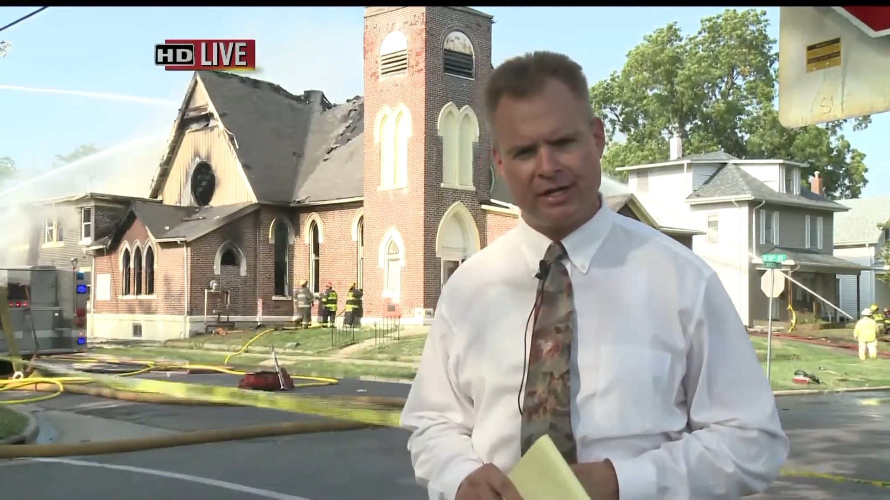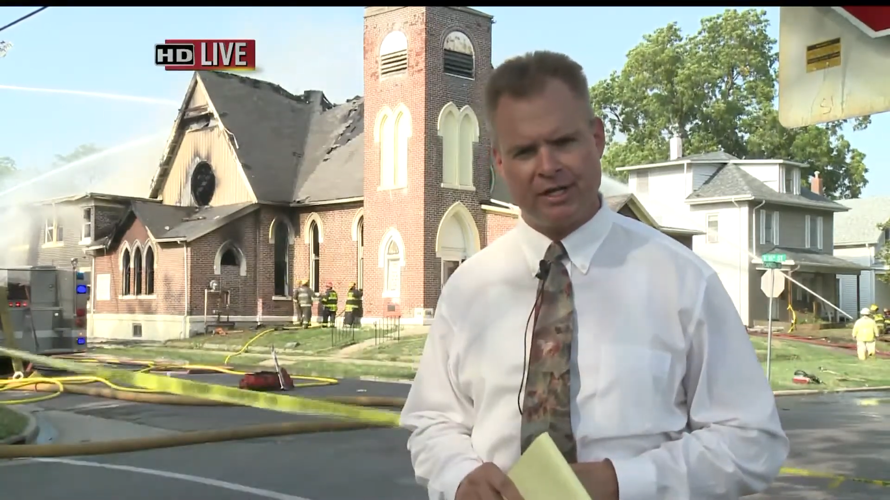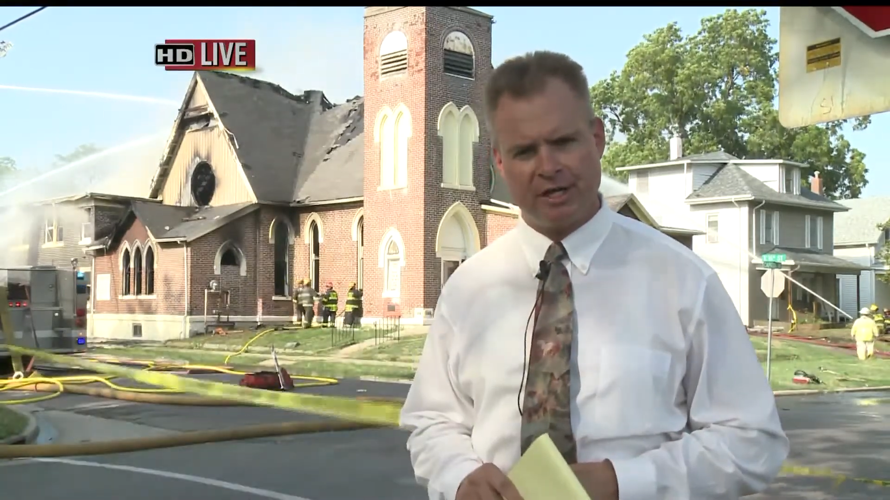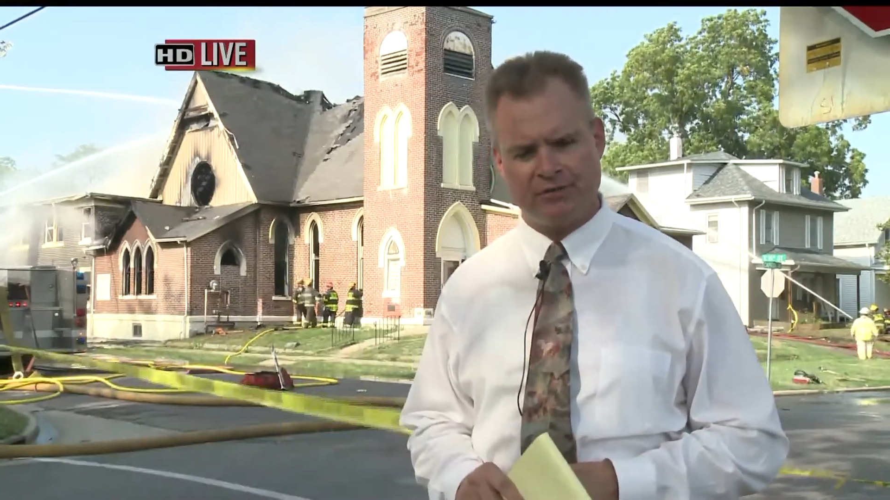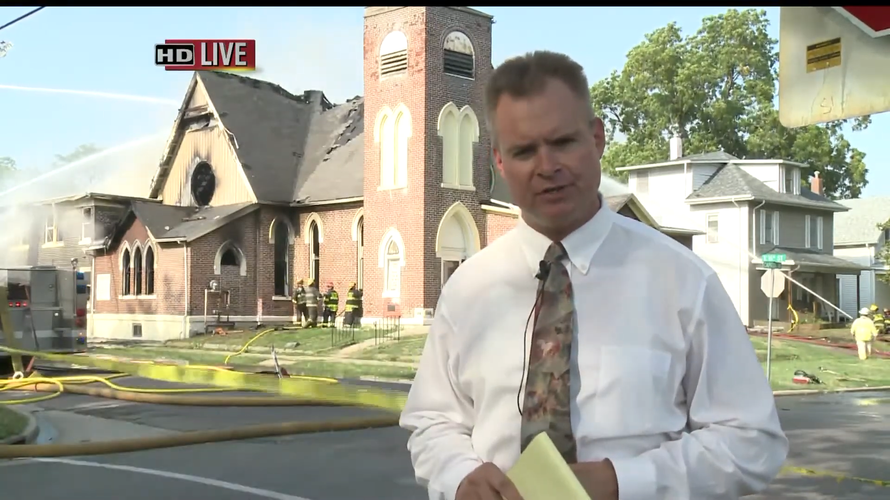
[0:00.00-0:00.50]
into
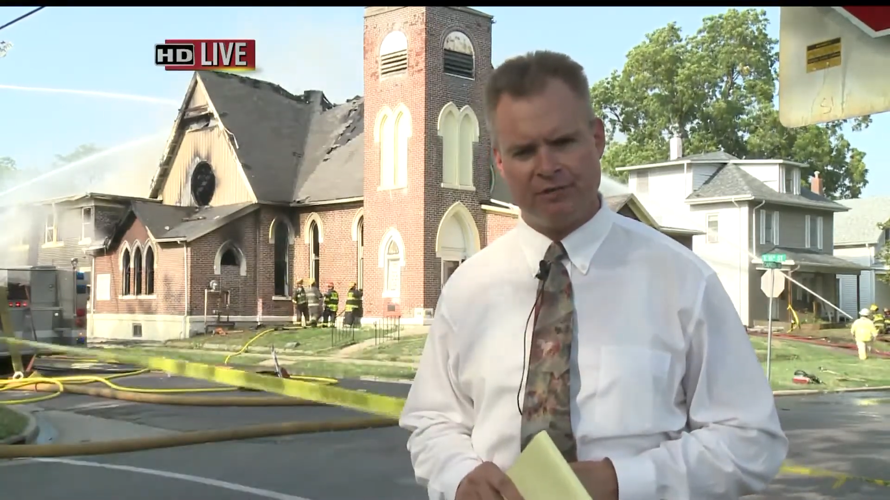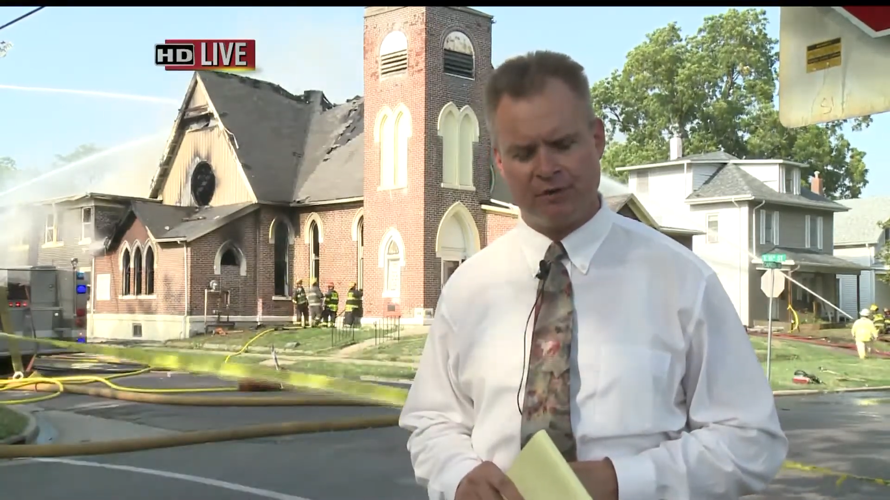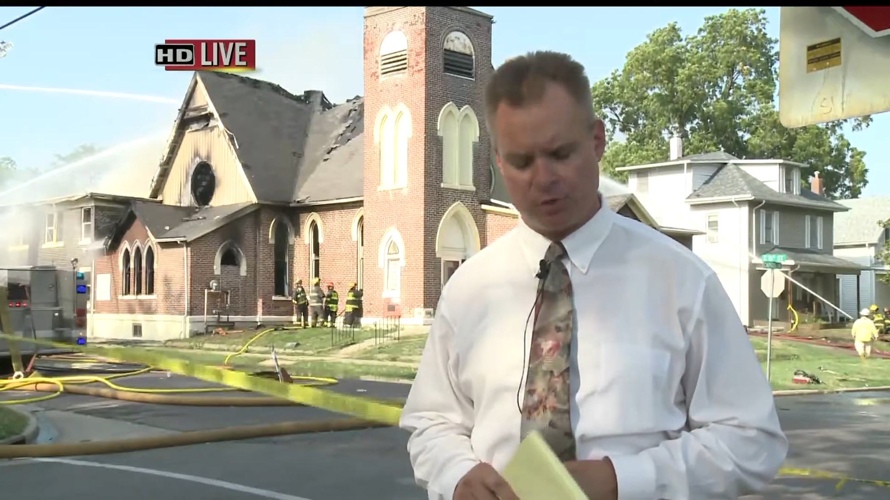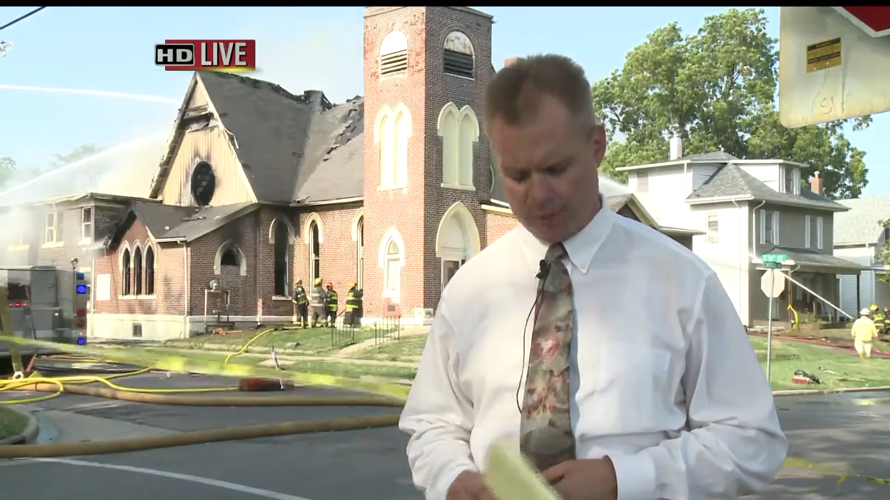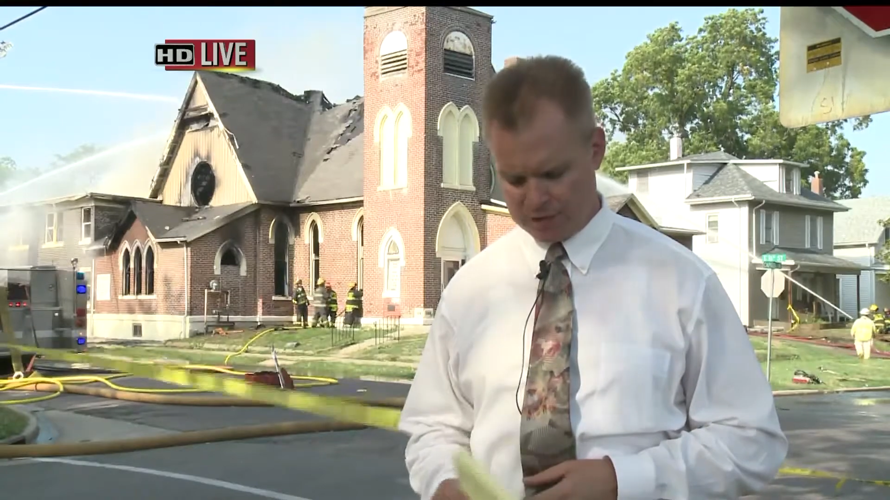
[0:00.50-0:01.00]
custody
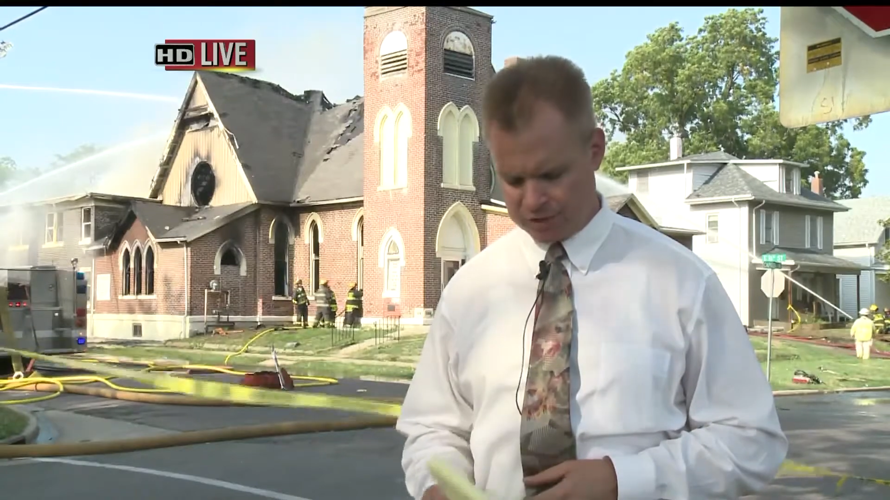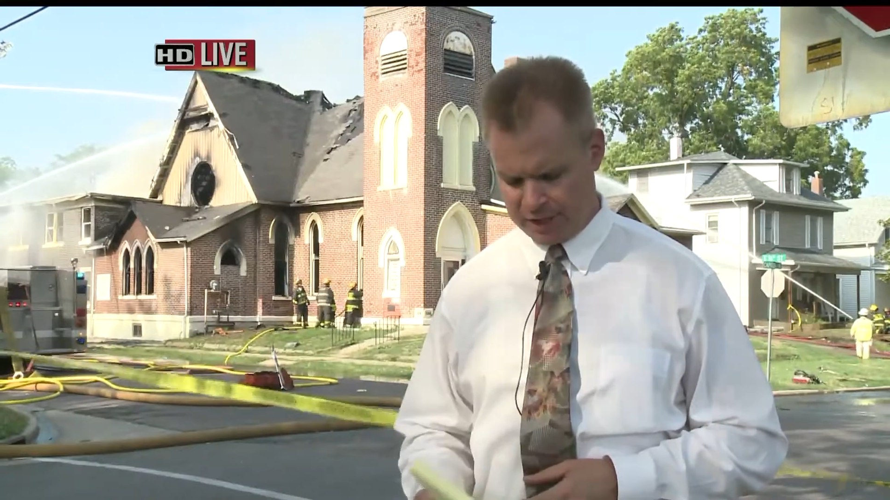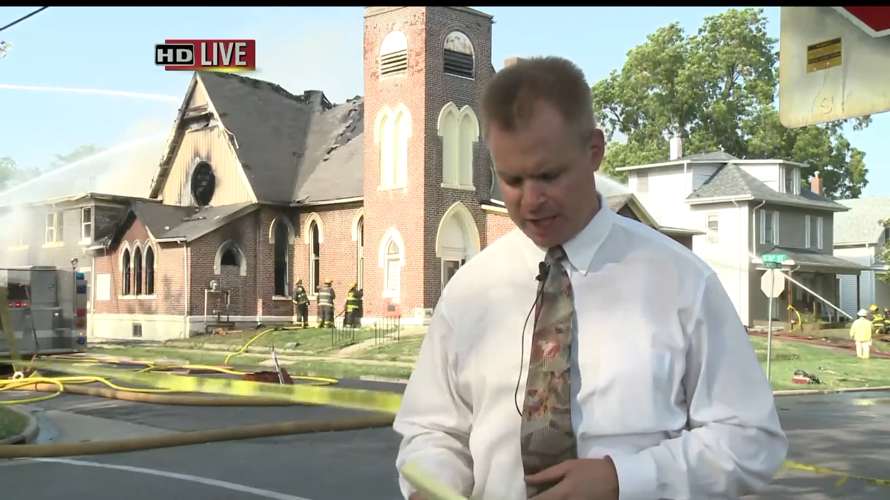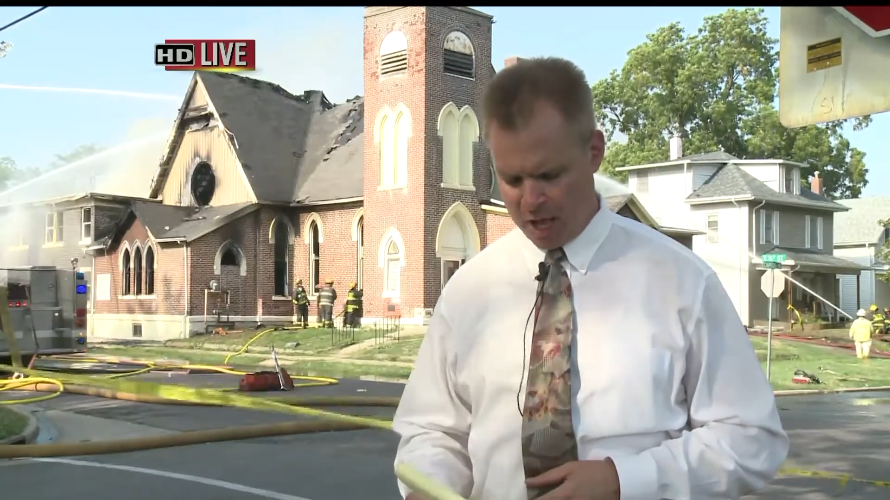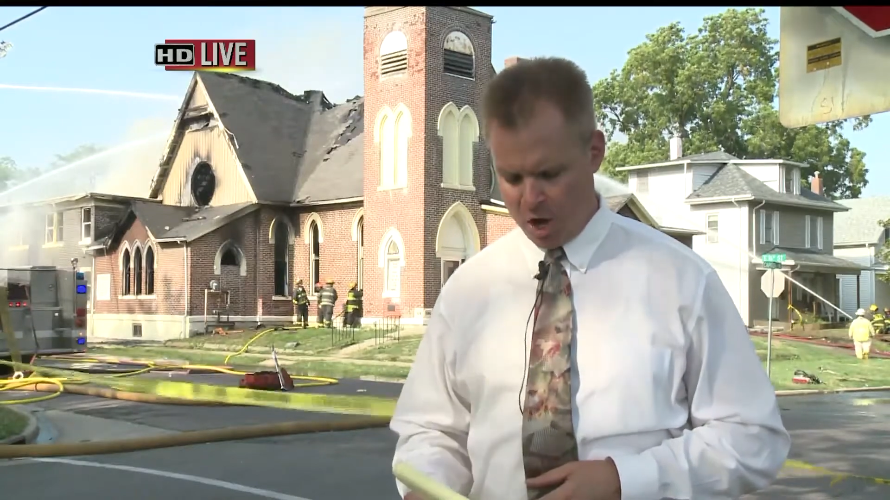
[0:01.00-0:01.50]
for questioning.